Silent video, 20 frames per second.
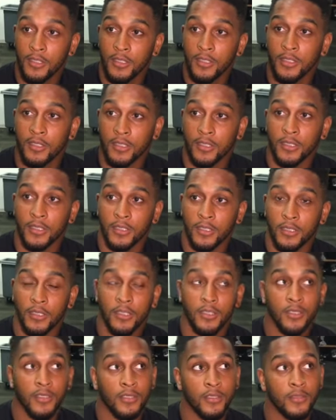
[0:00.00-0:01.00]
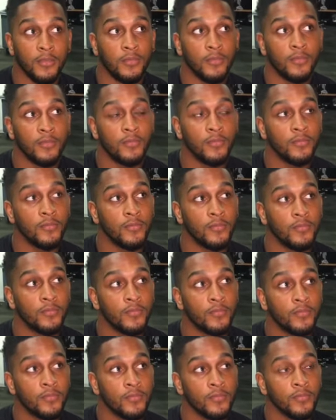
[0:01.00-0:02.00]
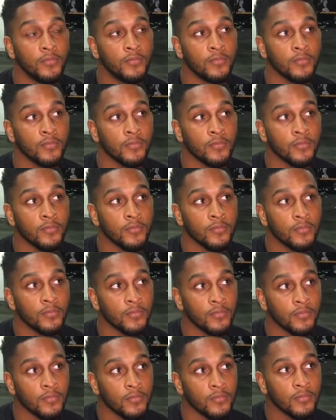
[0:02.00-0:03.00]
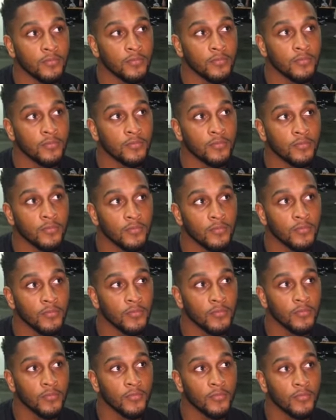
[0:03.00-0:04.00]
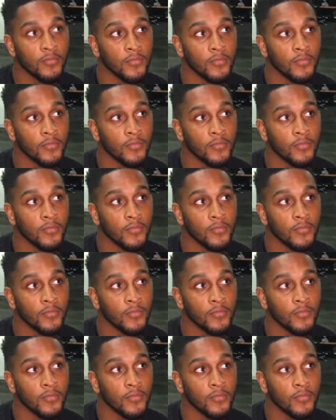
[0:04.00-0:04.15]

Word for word: Okay. Well, that's the one who you saw in the locker room your first day, and you're like, wow, I'm actually